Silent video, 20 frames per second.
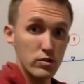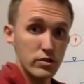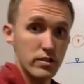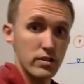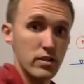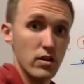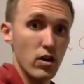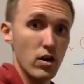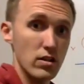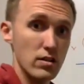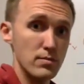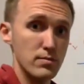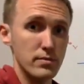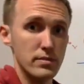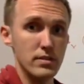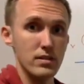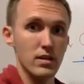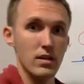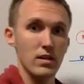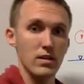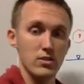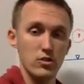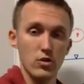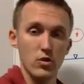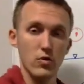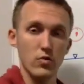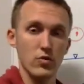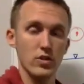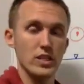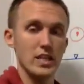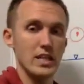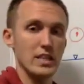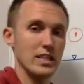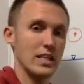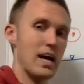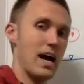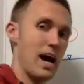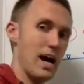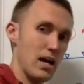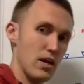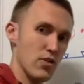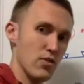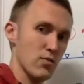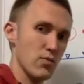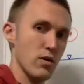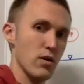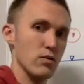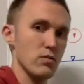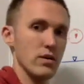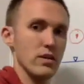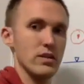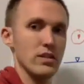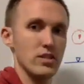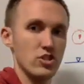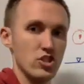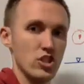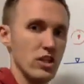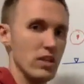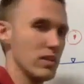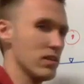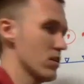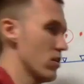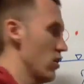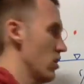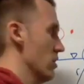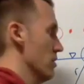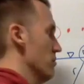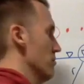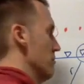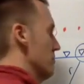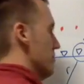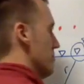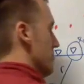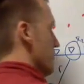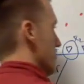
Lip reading: rows and columns. So if we take the ith row and the jth column,